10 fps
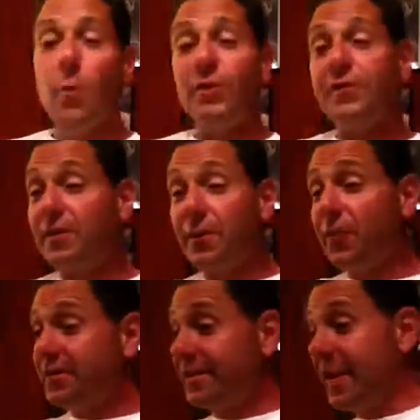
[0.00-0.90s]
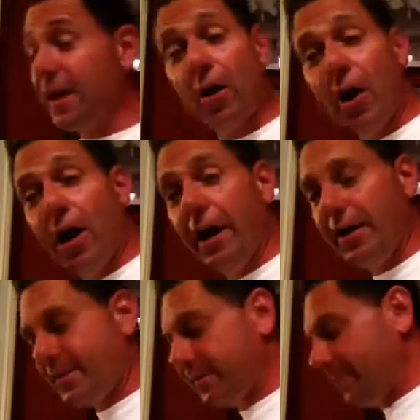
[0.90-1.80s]
but it's a different singer, and
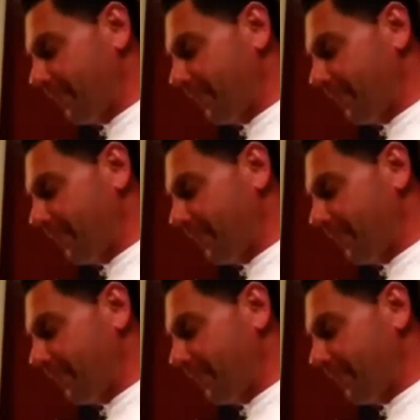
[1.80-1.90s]
it's